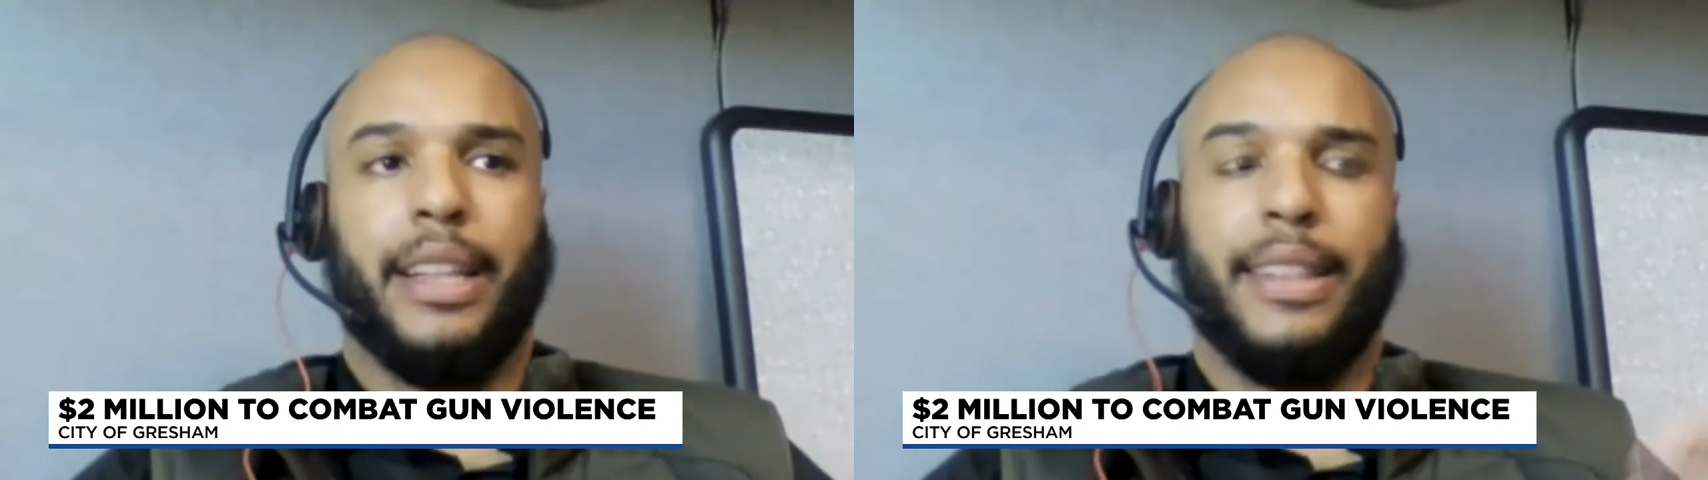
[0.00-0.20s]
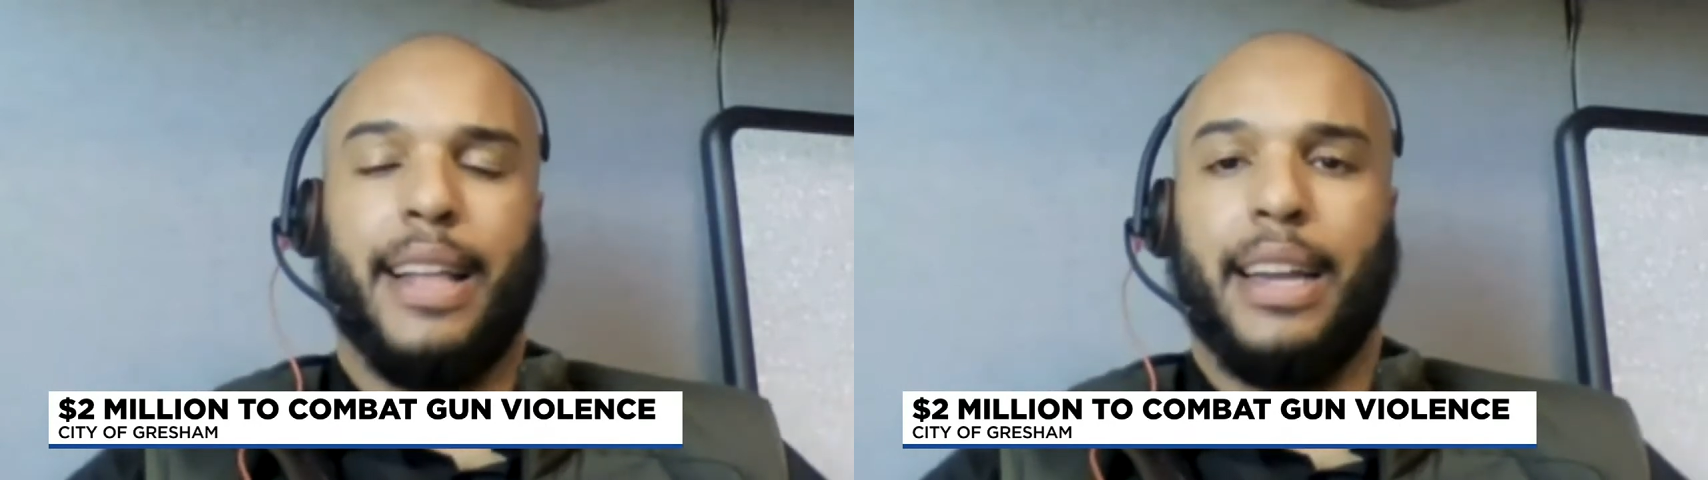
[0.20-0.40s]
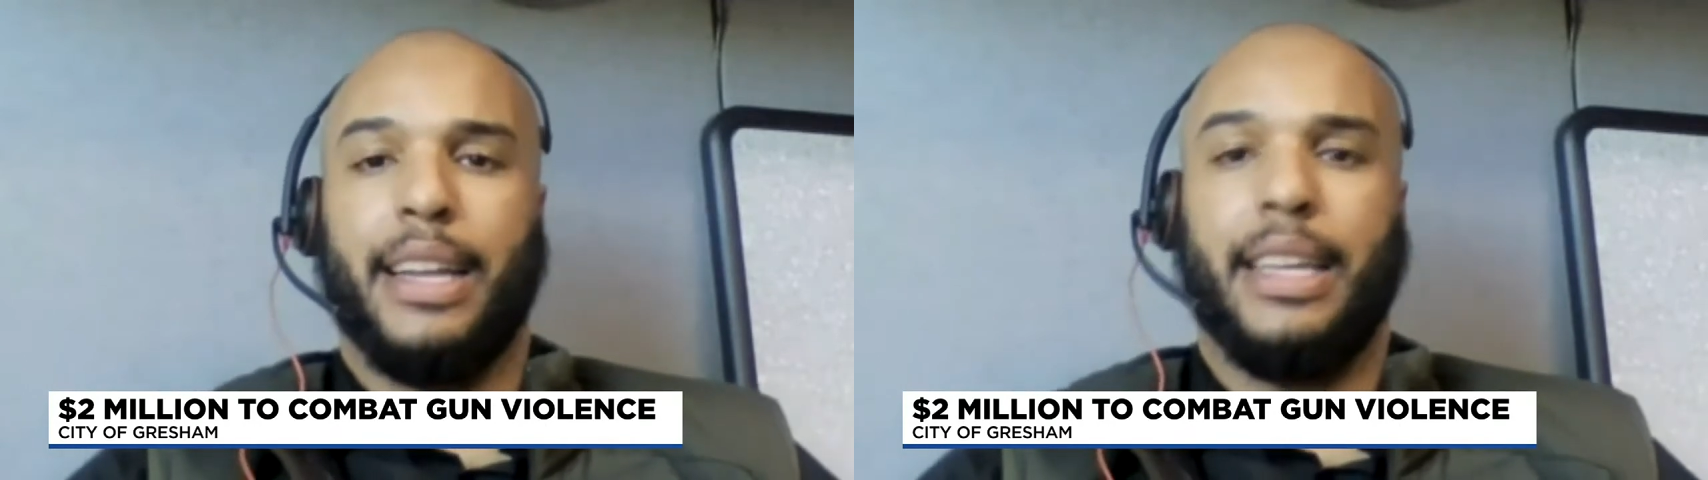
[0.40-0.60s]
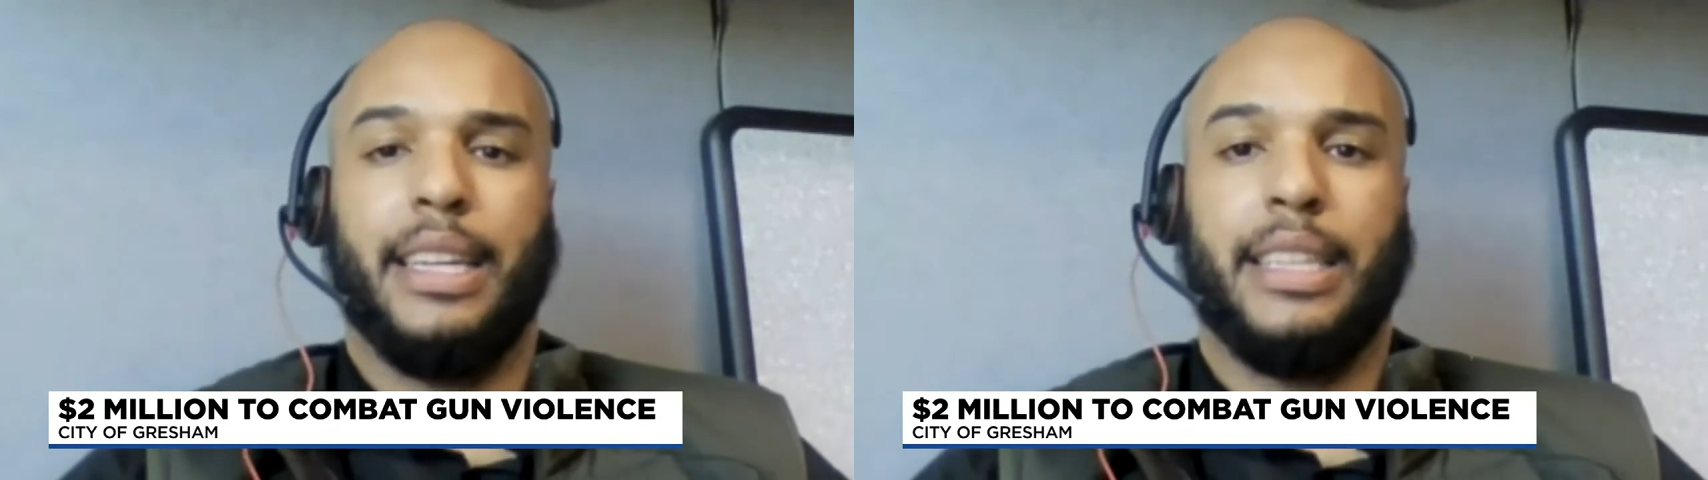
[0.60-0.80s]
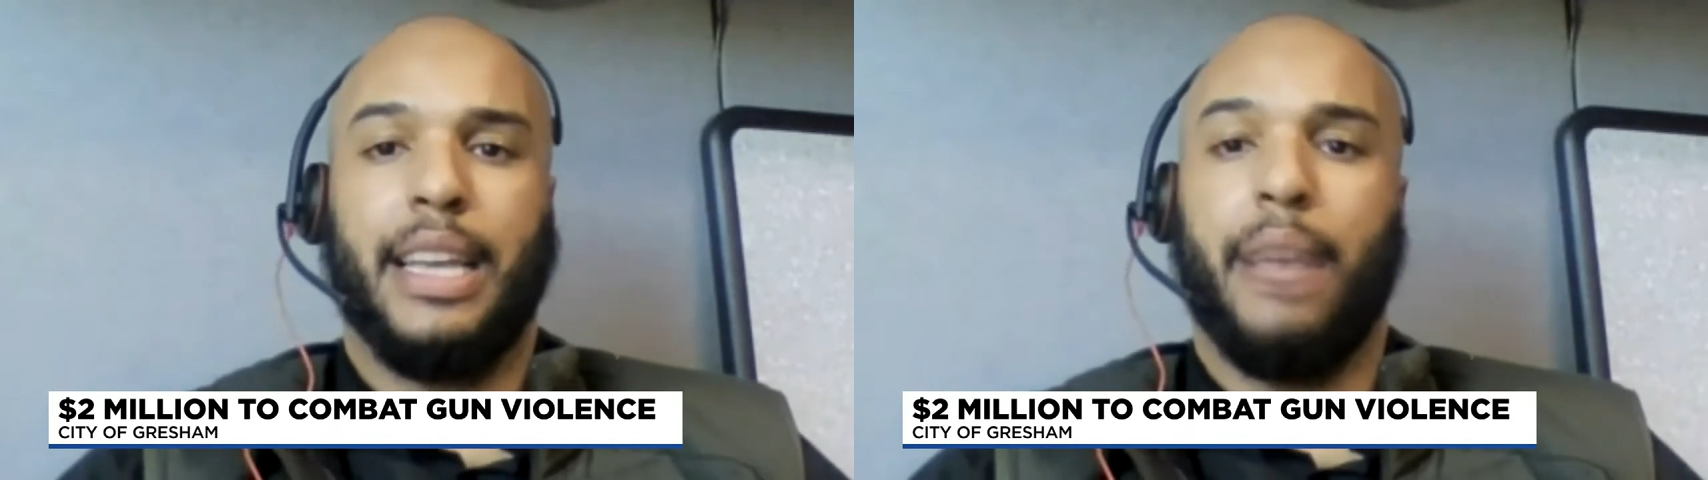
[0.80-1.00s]
a lot of
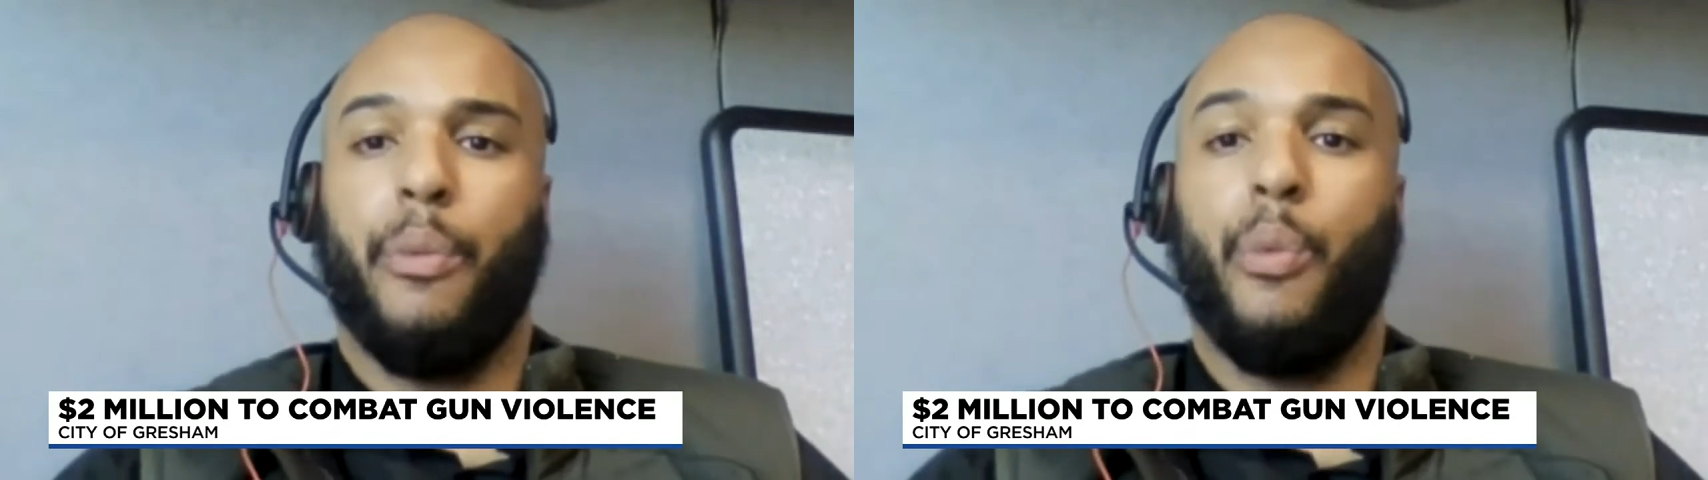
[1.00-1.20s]
kids have